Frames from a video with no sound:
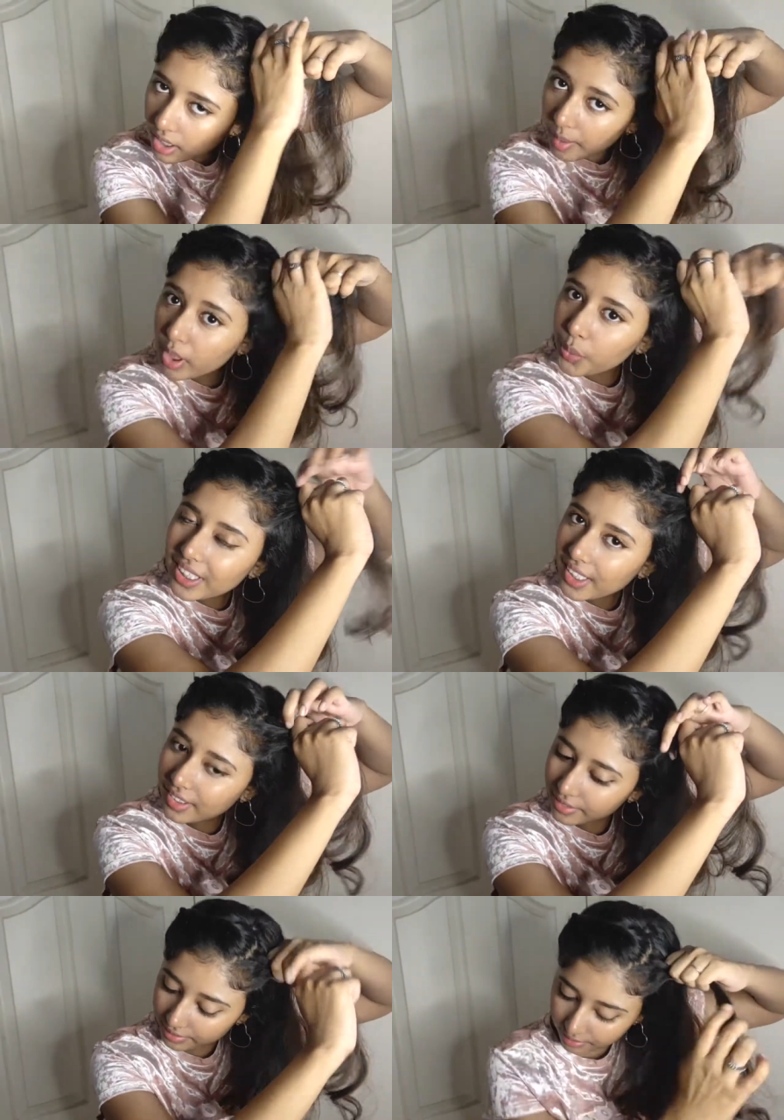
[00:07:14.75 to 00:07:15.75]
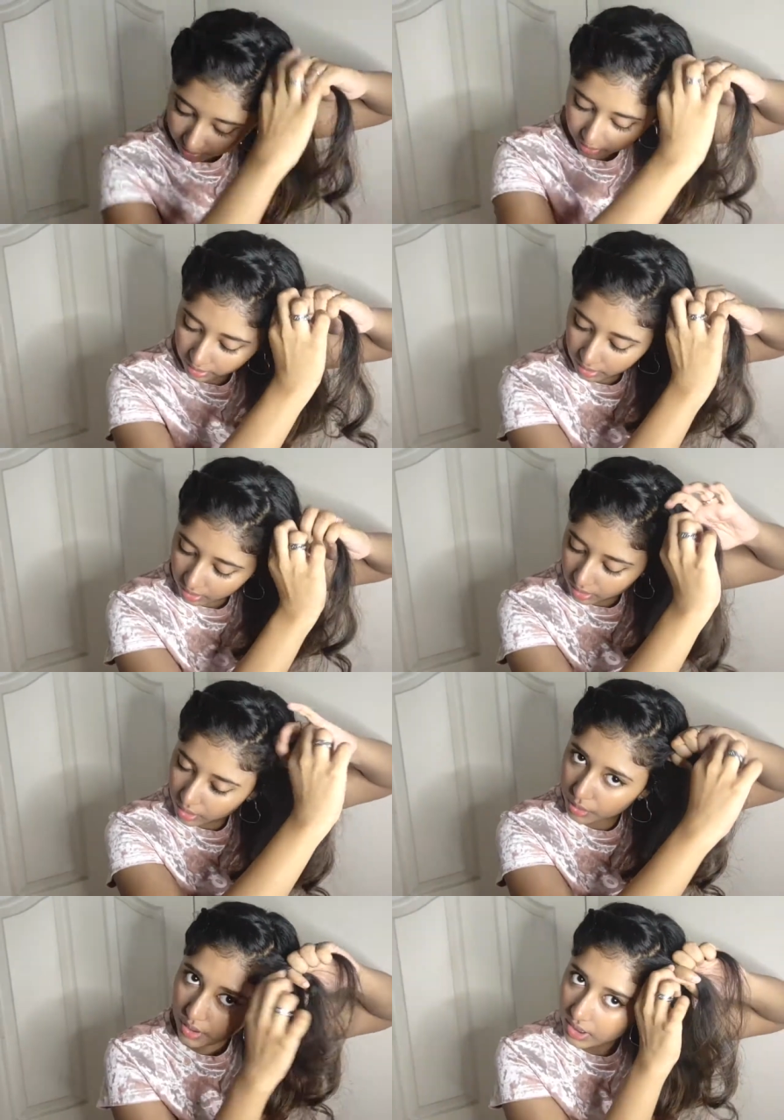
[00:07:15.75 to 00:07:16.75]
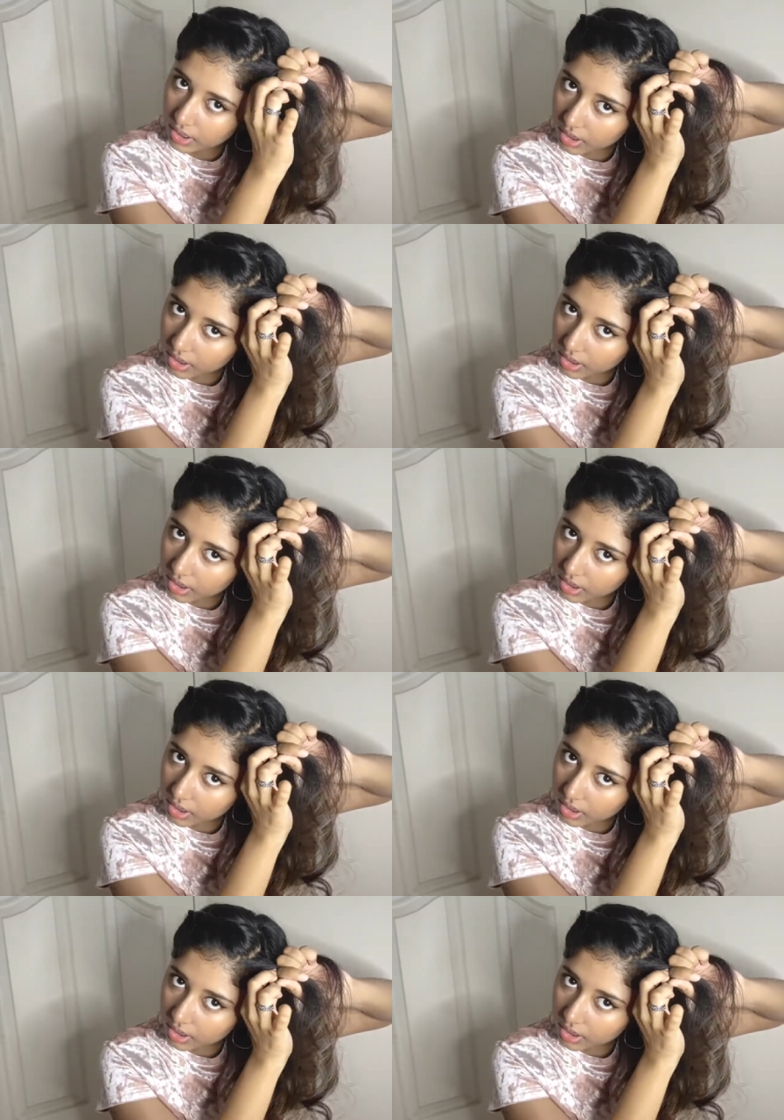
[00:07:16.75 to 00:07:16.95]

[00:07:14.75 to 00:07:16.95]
twist it. Twist.